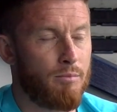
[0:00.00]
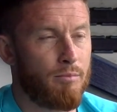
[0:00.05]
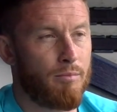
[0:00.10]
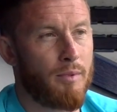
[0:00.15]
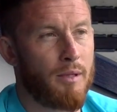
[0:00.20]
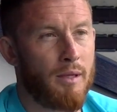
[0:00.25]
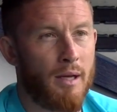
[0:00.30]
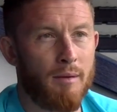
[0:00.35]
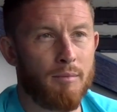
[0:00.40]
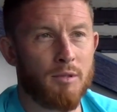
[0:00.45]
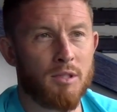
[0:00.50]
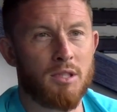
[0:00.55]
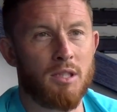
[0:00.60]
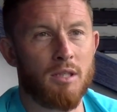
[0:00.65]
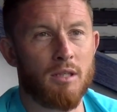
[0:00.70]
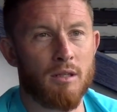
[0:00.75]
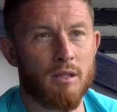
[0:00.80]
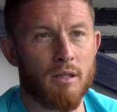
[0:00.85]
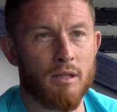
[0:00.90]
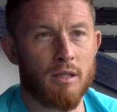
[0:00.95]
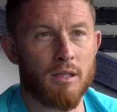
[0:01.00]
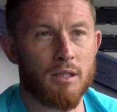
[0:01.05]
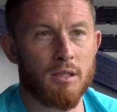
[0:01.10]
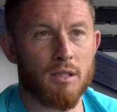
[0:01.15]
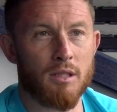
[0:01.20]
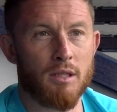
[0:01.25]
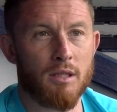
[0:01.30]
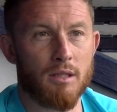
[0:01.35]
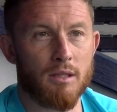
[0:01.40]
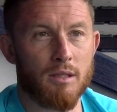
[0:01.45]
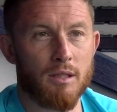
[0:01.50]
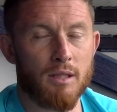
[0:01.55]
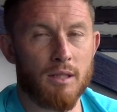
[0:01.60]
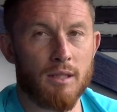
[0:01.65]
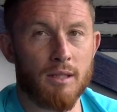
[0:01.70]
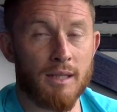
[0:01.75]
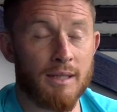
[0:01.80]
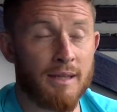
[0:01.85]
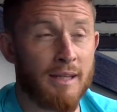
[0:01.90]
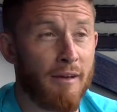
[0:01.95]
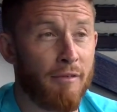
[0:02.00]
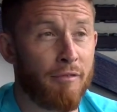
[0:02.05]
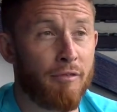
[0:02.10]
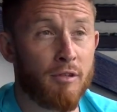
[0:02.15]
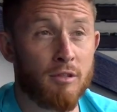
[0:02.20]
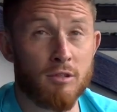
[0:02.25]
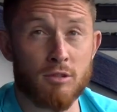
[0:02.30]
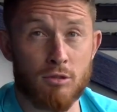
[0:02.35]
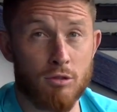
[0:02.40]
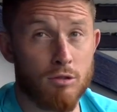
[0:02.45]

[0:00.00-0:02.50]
When I was here, the difference,